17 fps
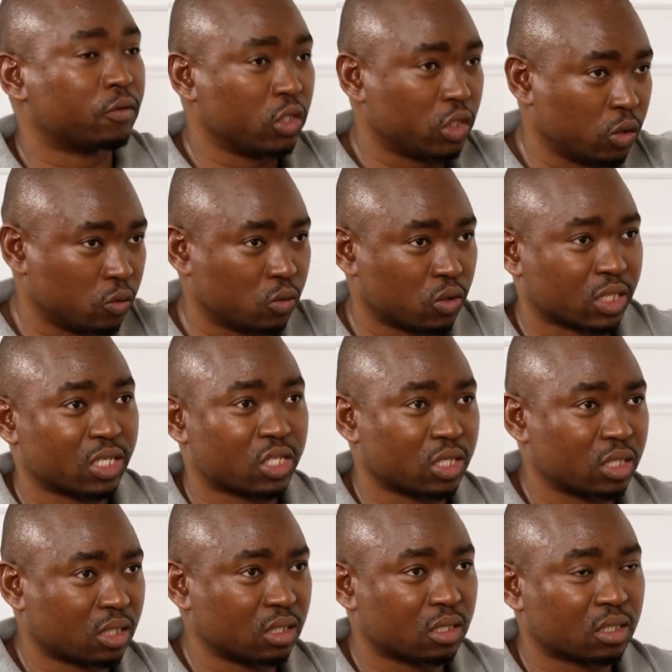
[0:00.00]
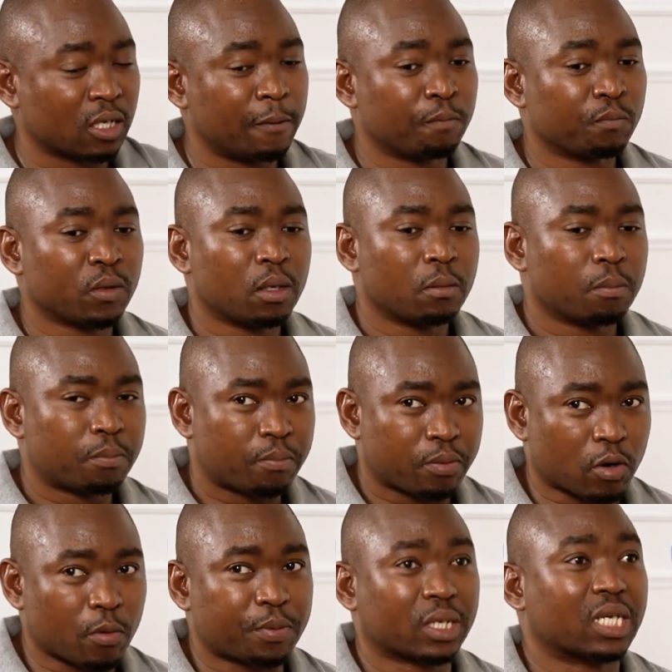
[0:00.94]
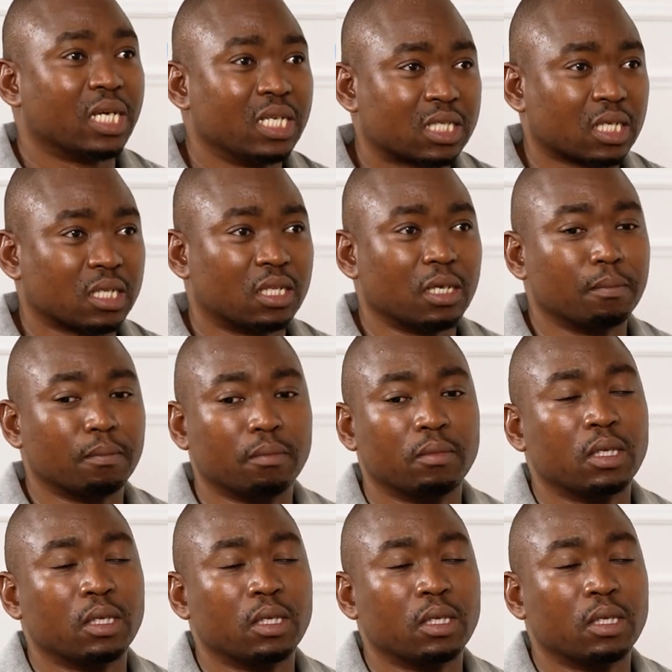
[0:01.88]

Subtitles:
news agencies propagated them